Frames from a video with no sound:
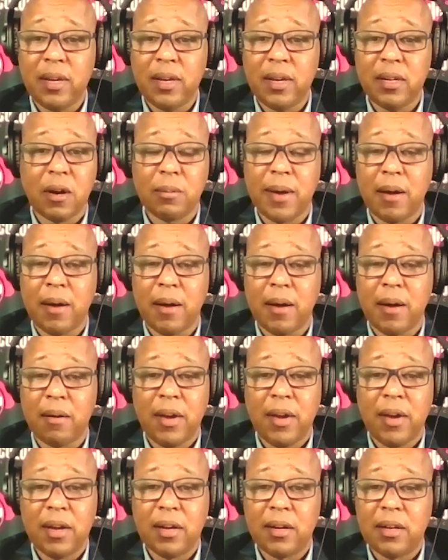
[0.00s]
he talked
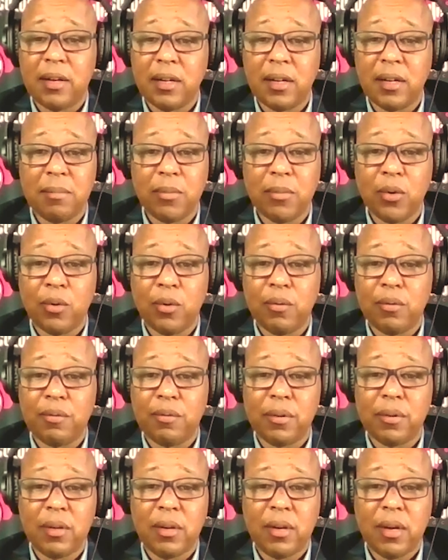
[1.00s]
about, and couldn't
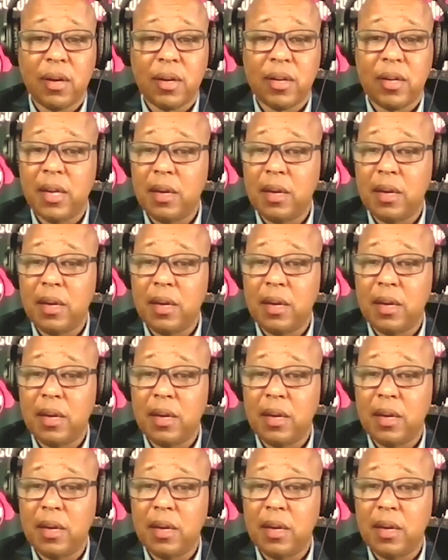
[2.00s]
move.